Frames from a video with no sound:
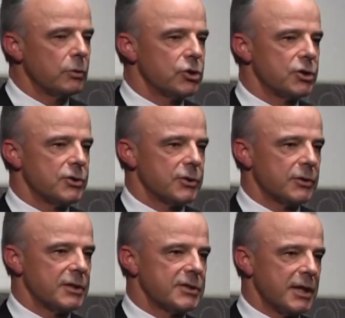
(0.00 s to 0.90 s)
which is
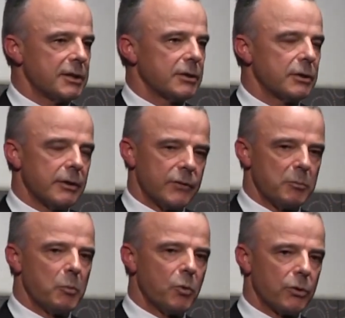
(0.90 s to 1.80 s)
at the centre of the
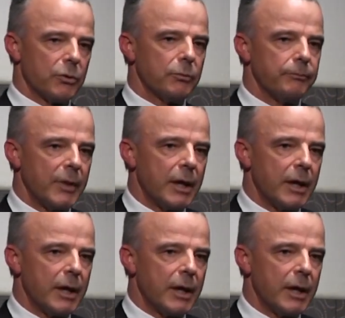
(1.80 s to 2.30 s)
memorial,